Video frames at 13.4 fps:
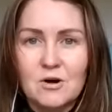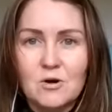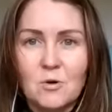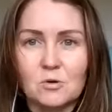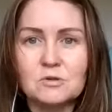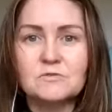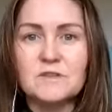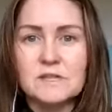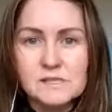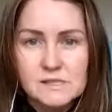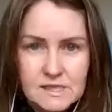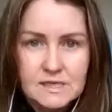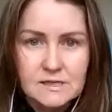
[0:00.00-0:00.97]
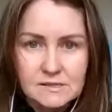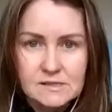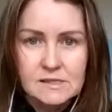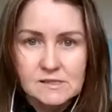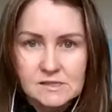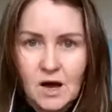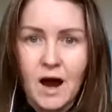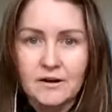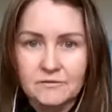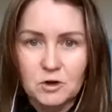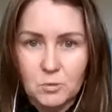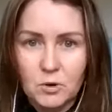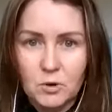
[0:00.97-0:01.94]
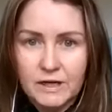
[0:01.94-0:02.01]
all of these things inside of
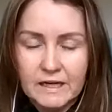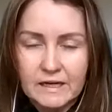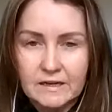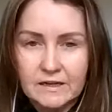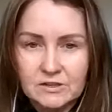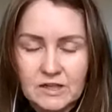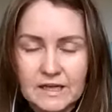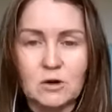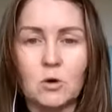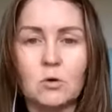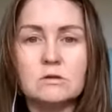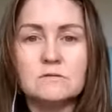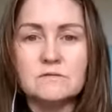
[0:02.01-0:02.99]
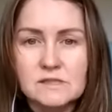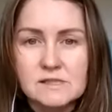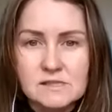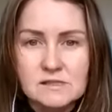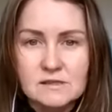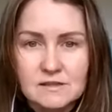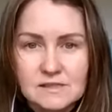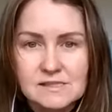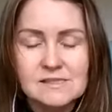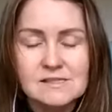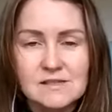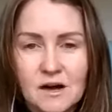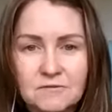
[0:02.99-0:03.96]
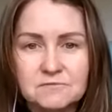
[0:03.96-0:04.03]
your body, like all of this
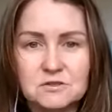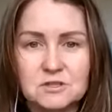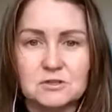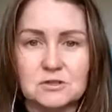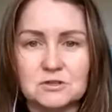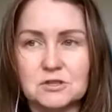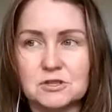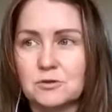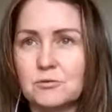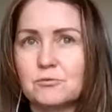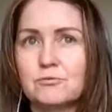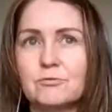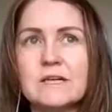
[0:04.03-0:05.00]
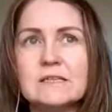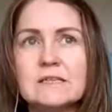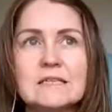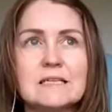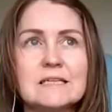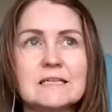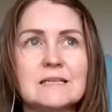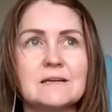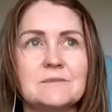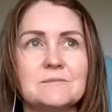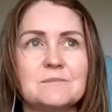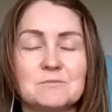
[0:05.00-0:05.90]
stuff to really,